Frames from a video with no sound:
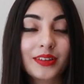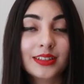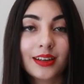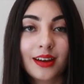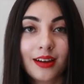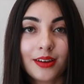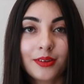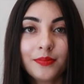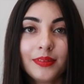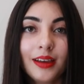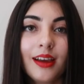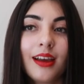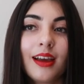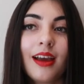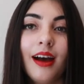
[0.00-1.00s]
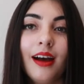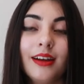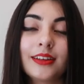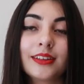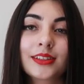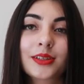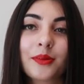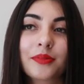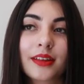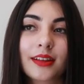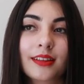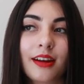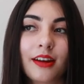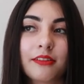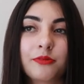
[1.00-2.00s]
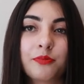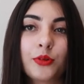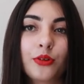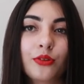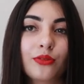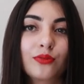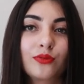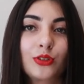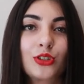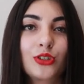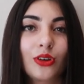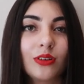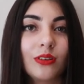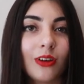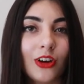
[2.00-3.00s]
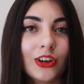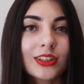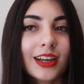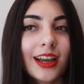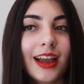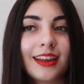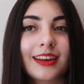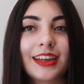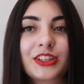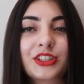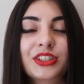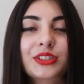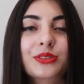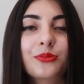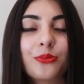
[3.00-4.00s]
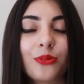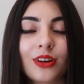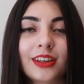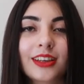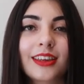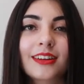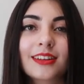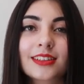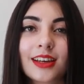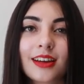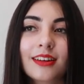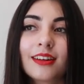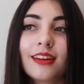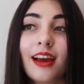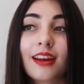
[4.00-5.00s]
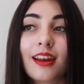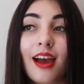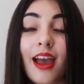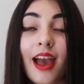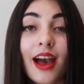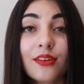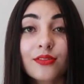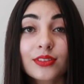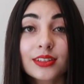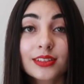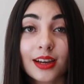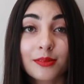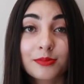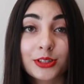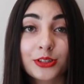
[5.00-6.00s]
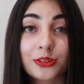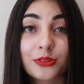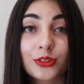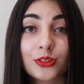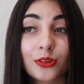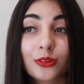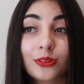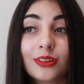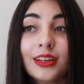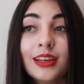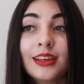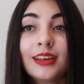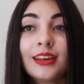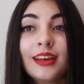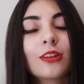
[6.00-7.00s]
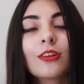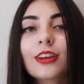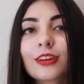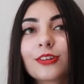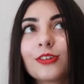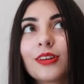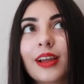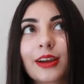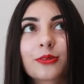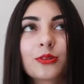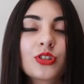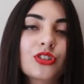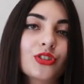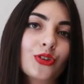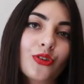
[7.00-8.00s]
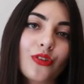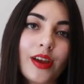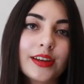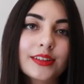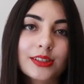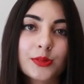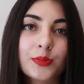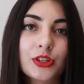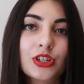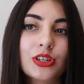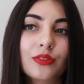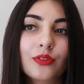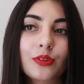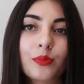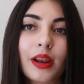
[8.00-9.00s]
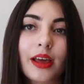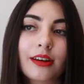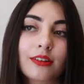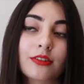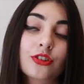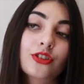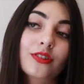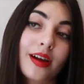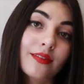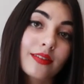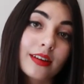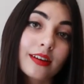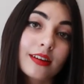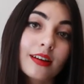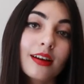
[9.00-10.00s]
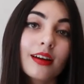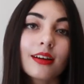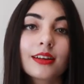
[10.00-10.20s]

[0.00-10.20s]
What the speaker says: time. It is something that I've put off for so long and I just want to get it done and I have the time to do so. Learning a new language is great, especially if you're planning on traveling